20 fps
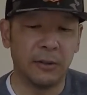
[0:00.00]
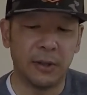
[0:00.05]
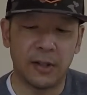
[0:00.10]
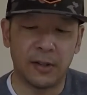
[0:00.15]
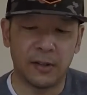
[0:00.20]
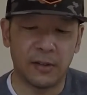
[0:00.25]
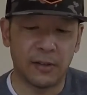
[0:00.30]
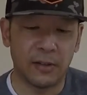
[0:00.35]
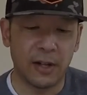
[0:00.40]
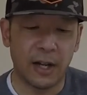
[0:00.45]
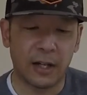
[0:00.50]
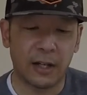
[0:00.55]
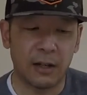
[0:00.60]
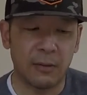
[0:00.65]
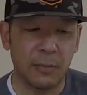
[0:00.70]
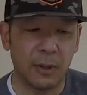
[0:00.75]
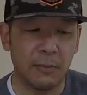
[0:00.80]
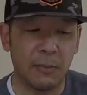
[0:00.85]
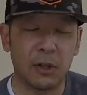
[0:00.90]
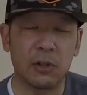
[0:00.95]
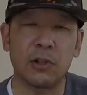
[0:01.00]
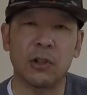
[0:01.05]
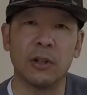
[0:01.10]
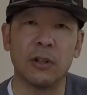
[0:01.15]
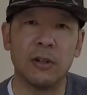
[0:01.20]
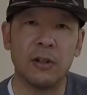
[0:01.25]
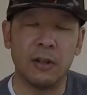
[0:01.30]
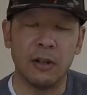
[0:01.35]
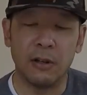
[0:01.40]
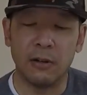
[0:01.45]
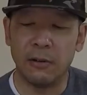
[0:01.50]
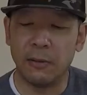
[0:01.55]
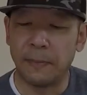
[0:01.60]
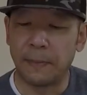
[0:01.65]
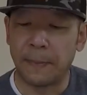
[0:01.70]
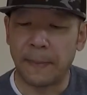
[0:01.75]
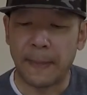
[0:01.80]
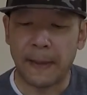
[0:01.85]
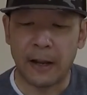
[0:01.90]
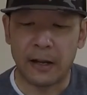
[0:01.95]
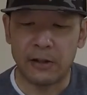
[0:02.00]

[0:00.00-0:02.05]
it's not going to be much good to you.